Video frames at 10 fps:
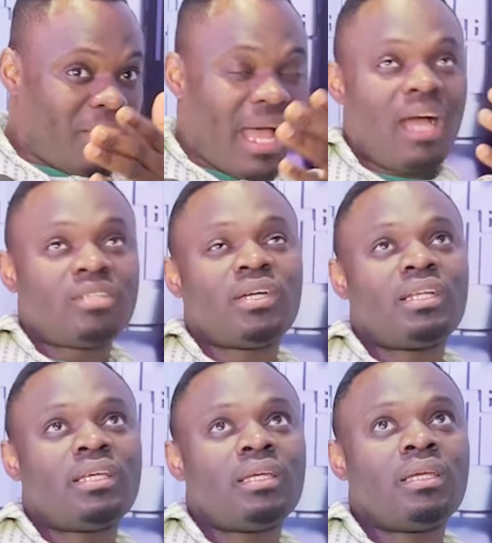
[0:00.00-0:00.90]
But
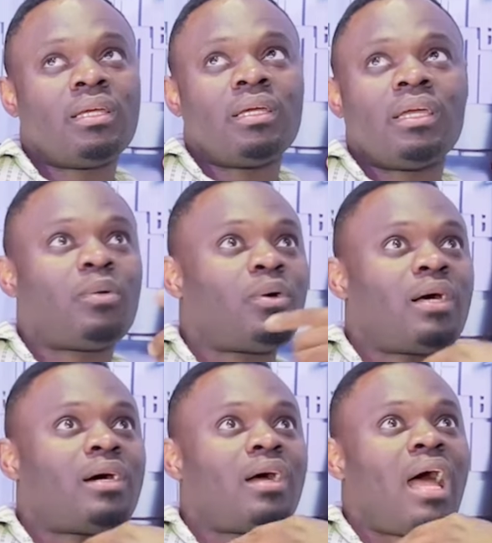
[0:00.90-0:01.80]
actually, it
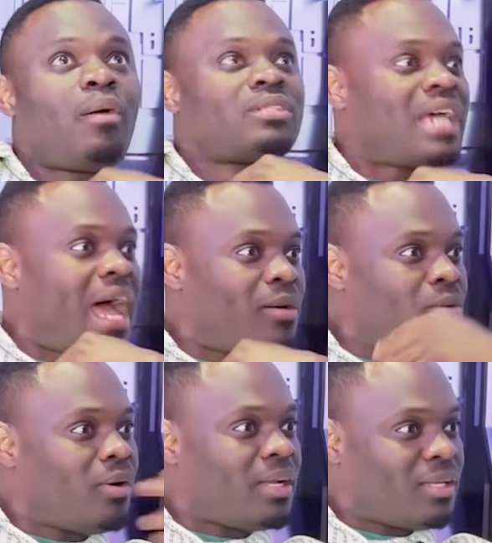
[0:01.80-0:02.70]
was I who
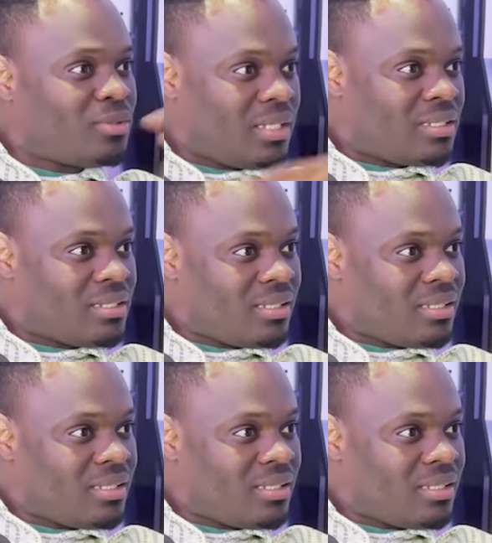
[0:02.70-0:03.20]
called her to eat.